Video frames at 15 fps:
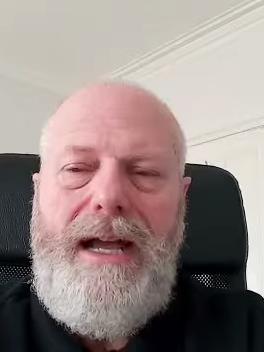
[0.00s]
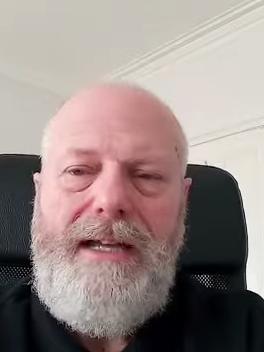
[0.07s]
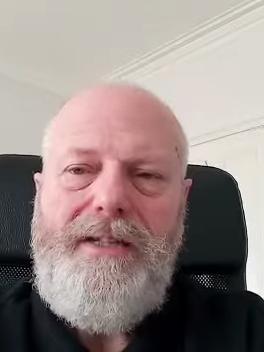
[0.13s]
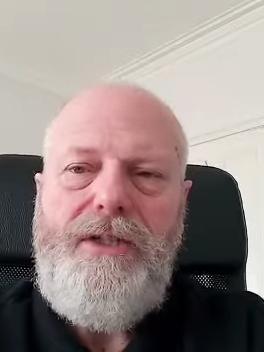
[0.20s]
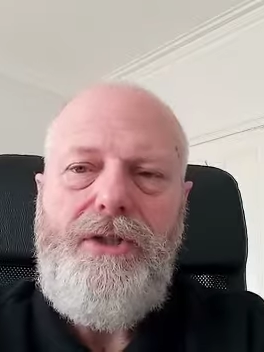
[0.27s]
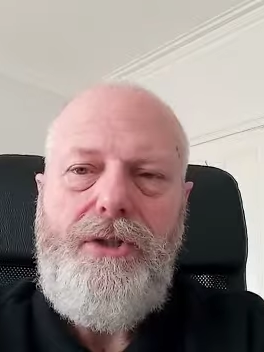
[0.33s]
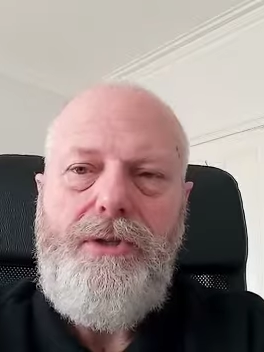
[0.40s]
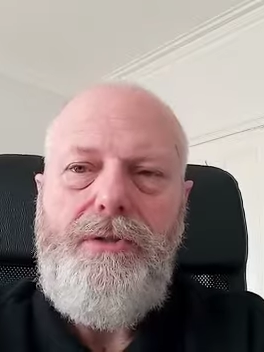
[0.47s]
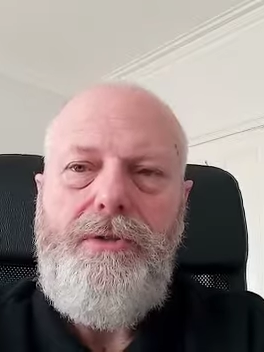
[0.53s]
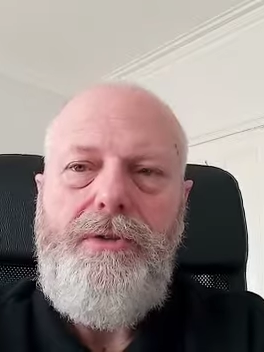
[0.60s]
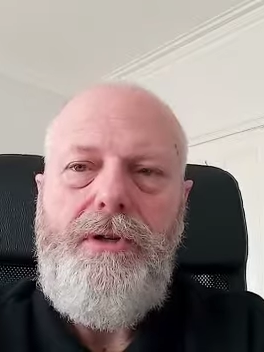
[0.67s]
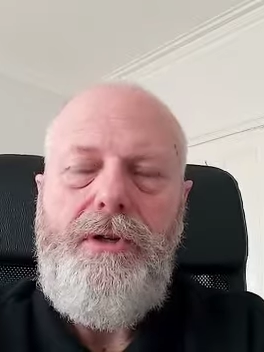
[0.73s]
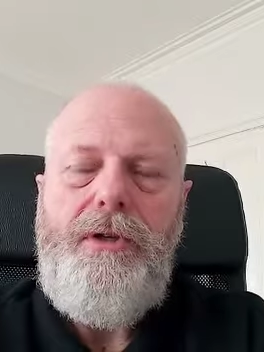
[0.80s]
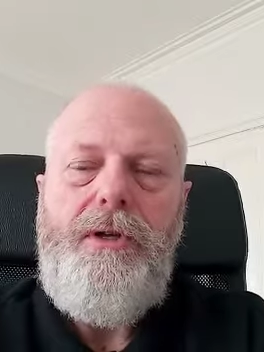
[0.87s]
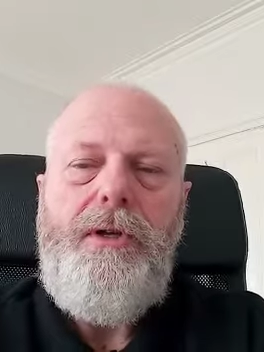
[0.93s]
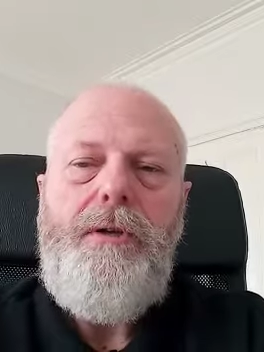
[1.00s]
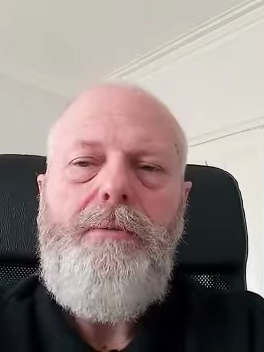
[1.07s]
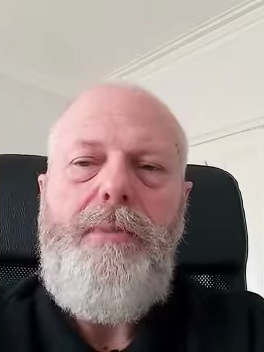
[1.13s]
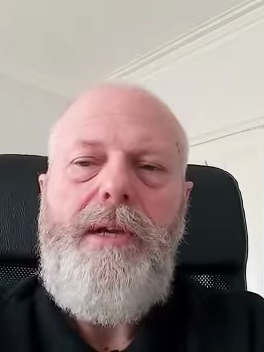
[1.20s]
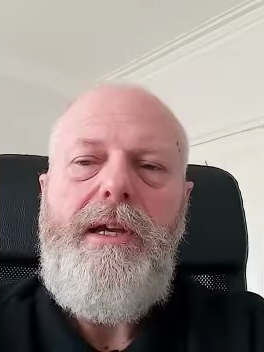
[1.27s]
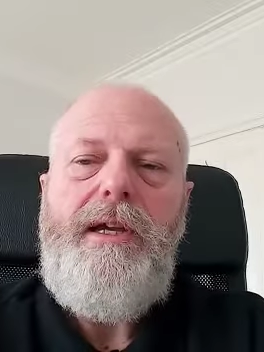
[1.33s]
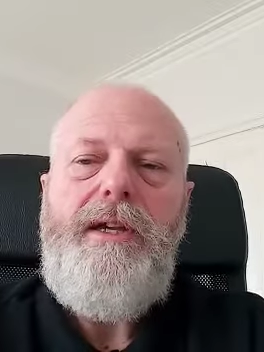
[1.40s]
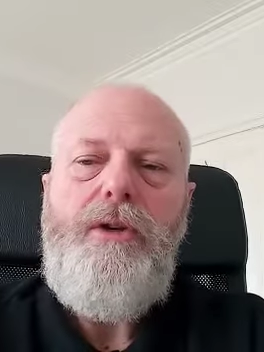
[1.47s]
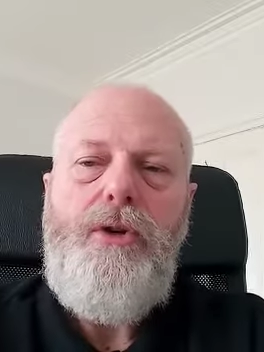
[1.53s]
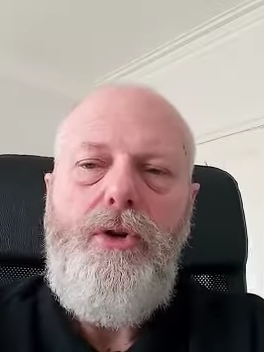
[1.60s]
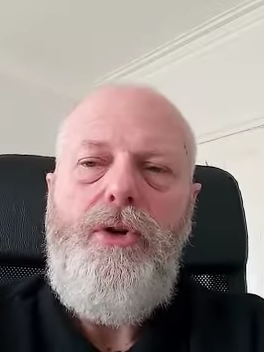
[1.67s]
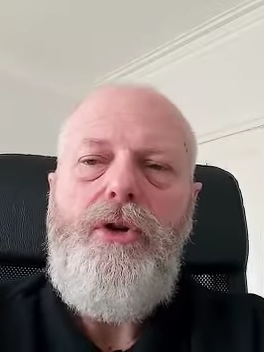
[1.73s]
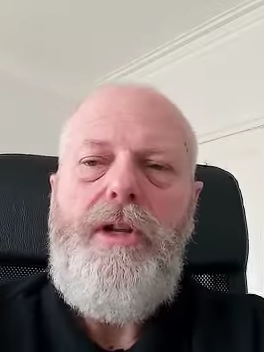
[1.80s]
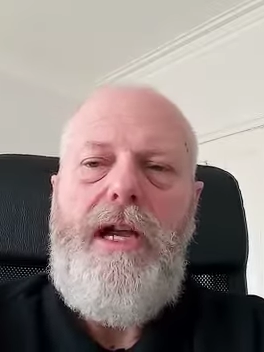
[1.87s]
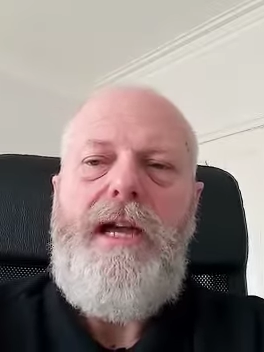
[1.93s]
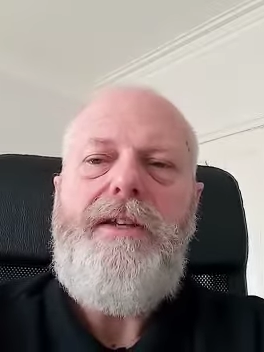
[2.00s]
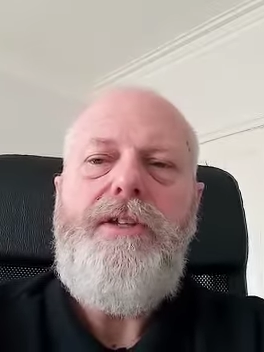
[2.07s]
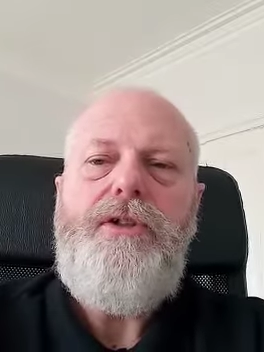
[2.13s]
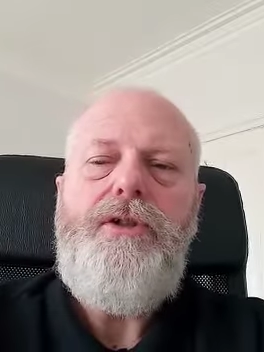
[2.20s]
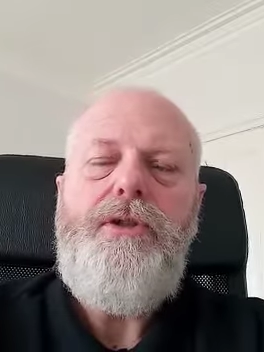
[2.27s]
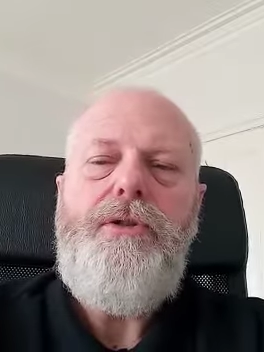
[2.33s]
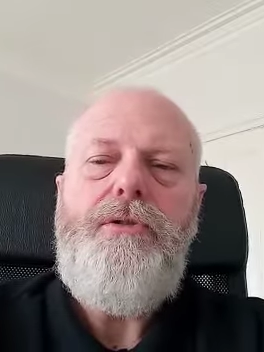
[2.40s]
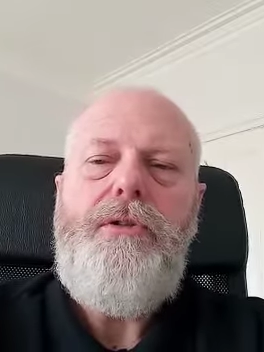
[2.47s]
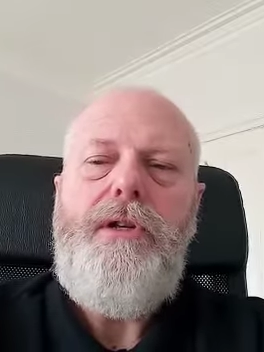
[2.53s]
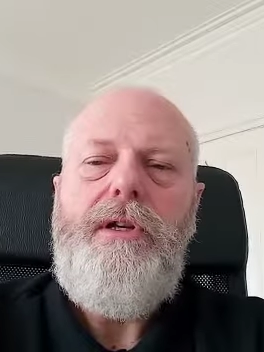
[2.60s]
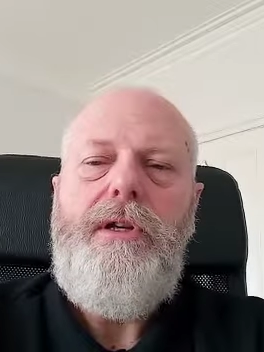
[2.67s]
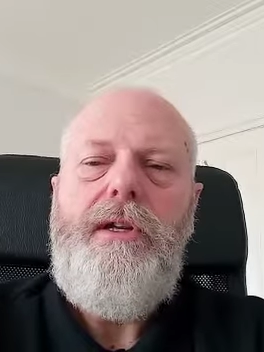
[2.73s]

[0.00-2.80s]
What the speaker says: attitude be a good attitude,